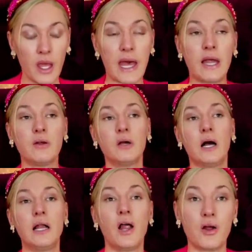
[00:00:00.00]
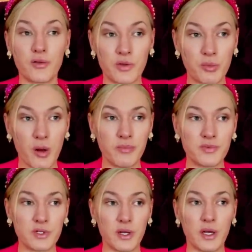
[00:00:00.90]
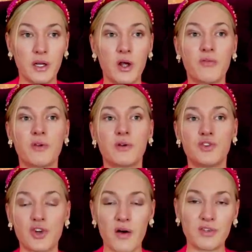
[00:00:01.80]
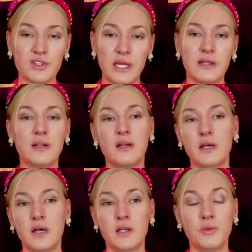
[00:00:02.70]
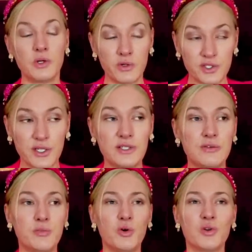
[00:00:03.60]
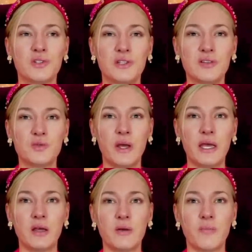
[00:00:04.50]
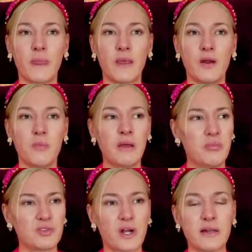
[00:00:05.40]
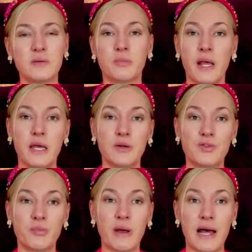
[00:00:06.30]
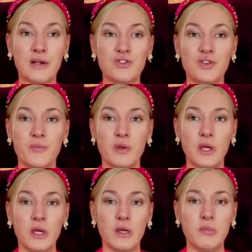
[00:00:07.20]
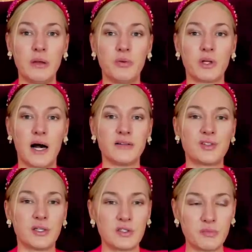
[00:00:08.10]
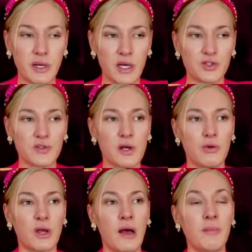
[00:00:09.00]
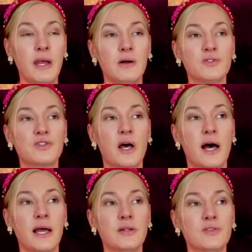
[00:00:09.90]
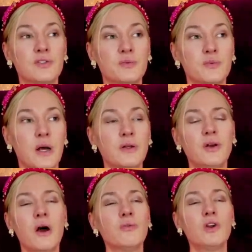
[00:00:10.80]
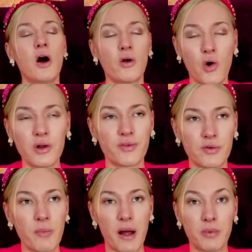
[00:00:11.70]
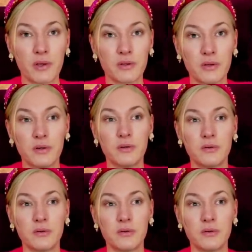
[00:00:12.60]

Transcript: And a lot of the problems, a lot of the controversy that you will also see reported this week, you know, people trying to break into the palace, people casting aspersions, holding up neon signs, you know, not all of the Republican